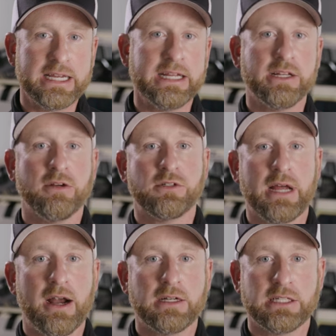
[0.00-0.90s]
getting those
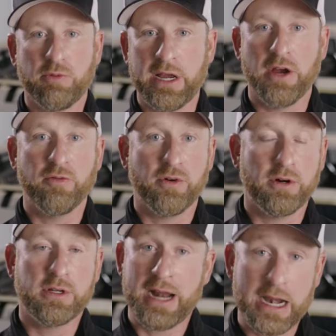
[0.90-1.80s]
tires that weigh
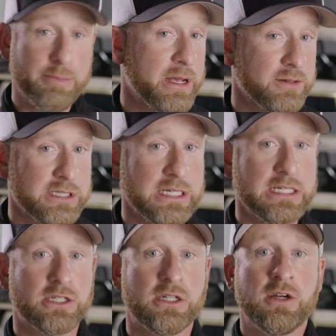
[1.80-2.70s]
over 90 pounds
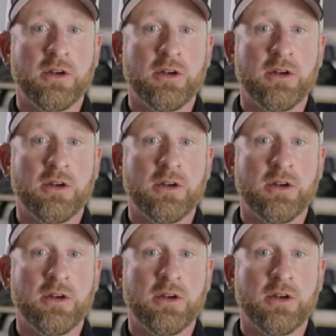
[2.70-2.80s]
each,